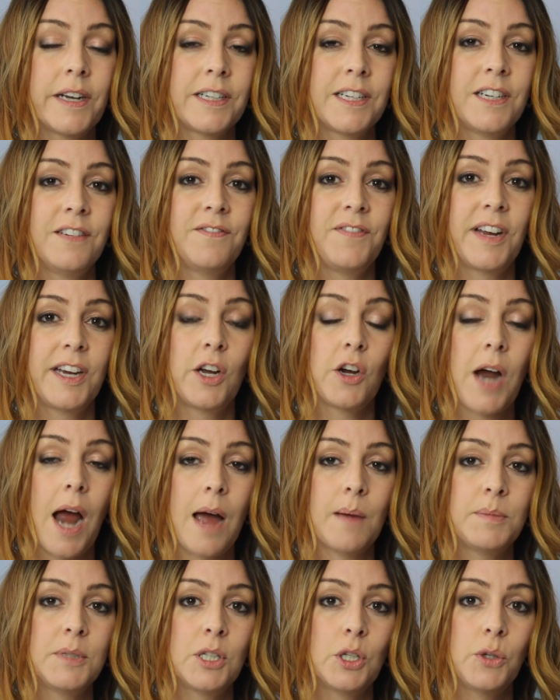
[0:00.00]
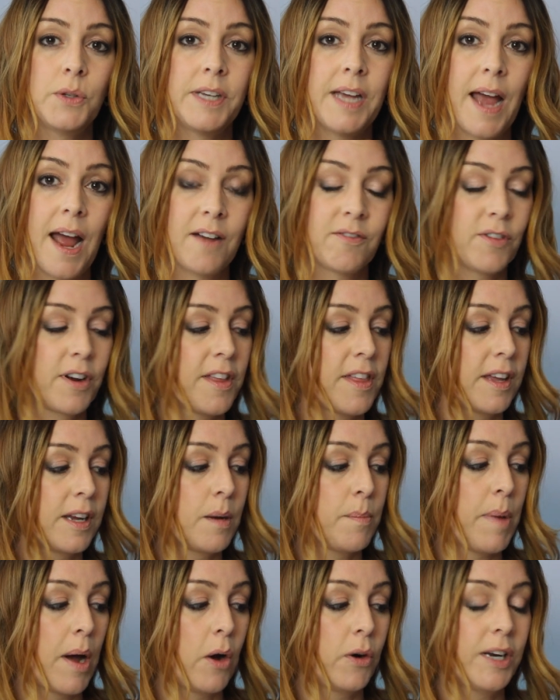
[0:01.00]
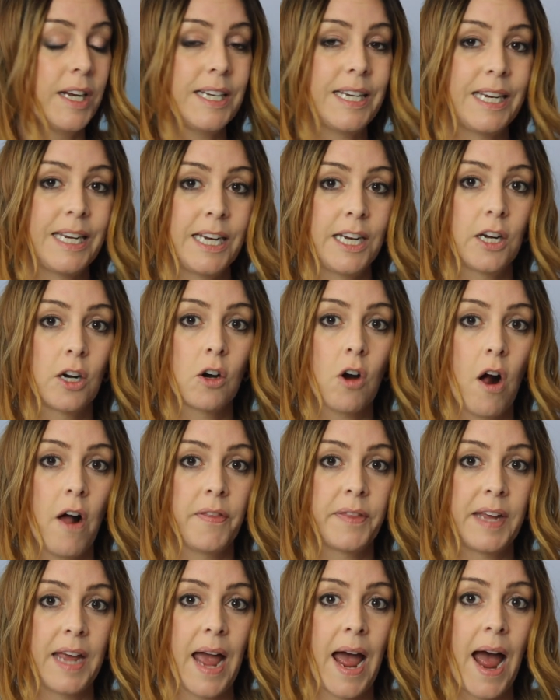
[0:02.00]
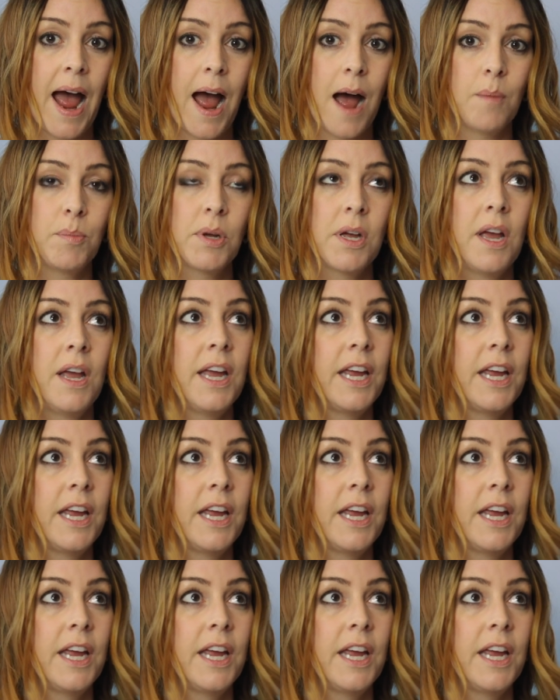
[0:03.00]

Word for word: and configure absolutely everything about it here on the app,